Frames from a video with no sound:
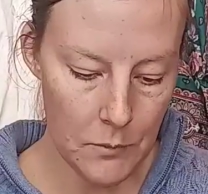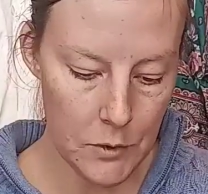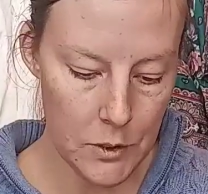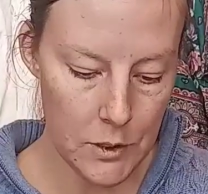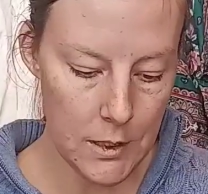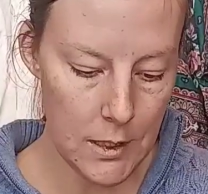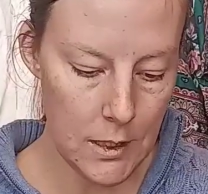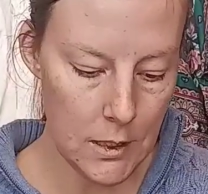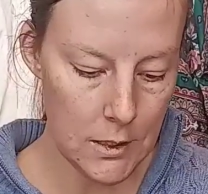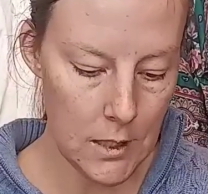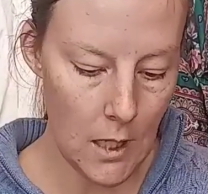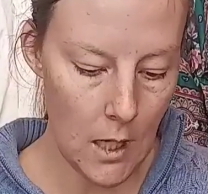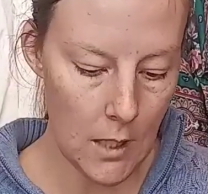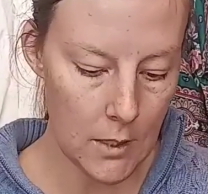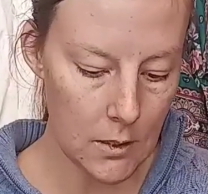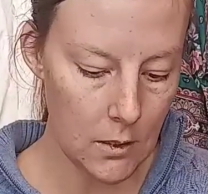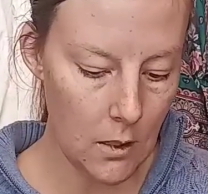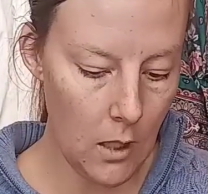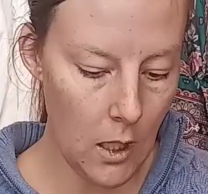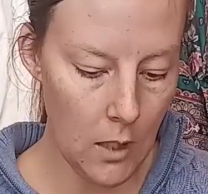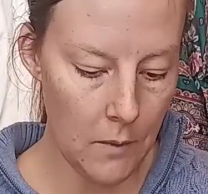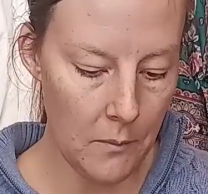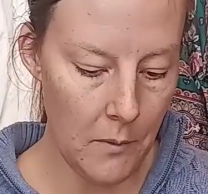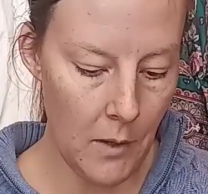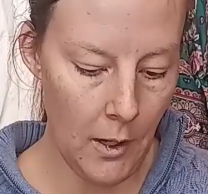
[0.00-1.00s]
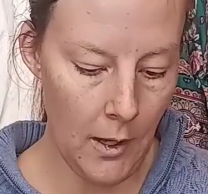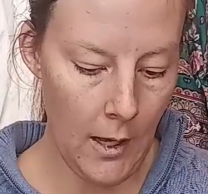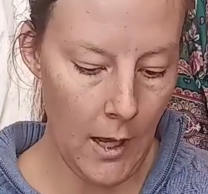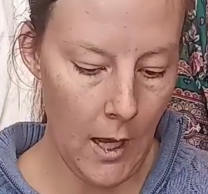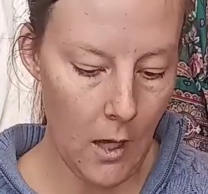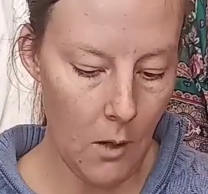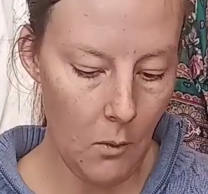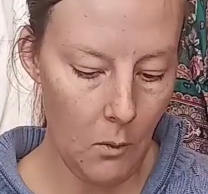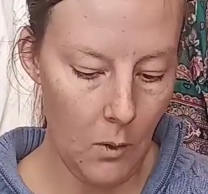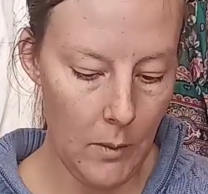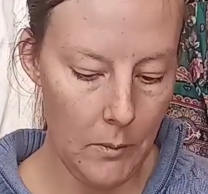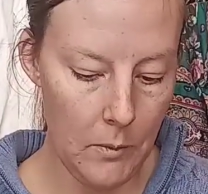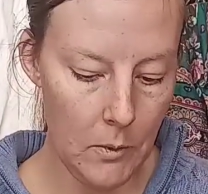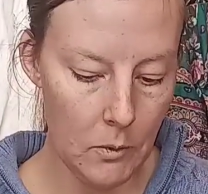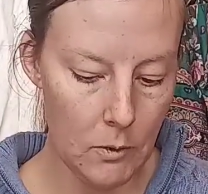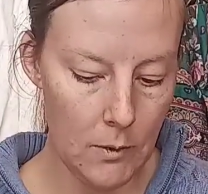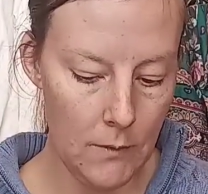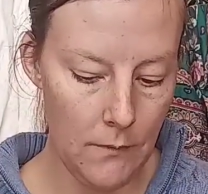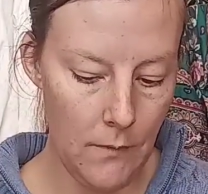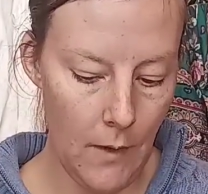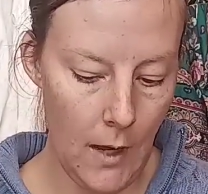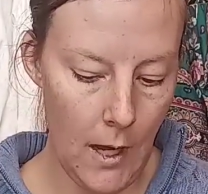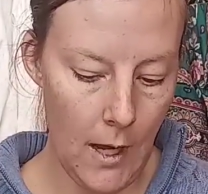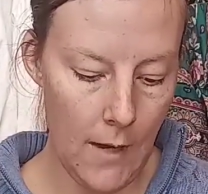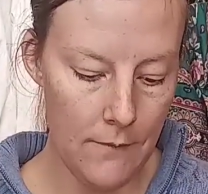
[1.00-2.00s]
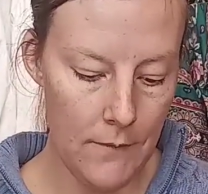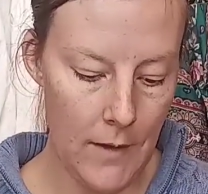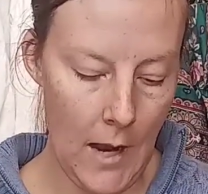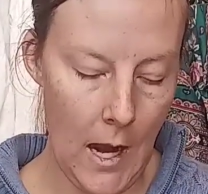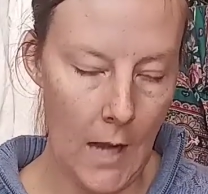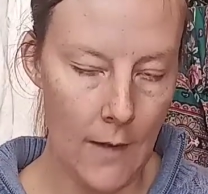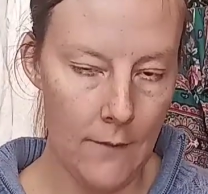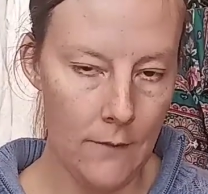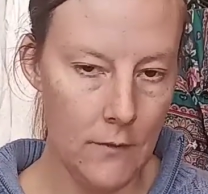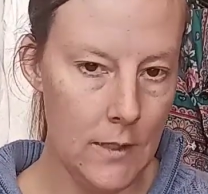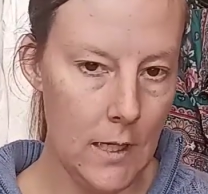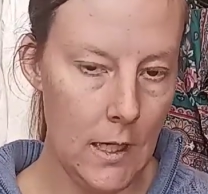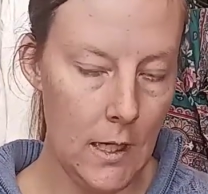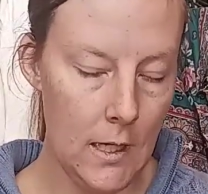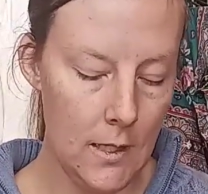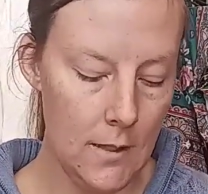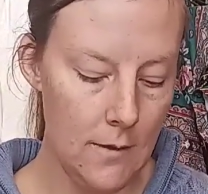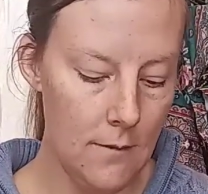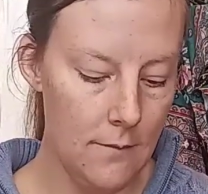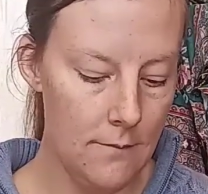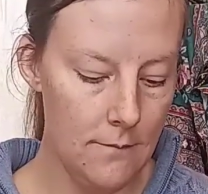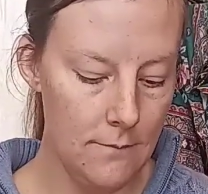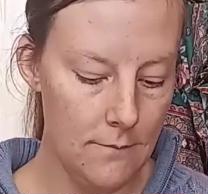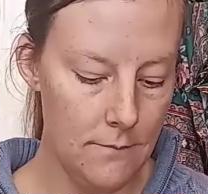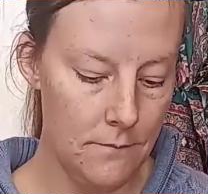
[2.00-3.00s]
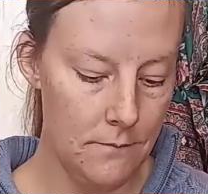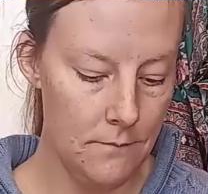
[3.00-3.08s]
She talked a lot about how women revived out-of-date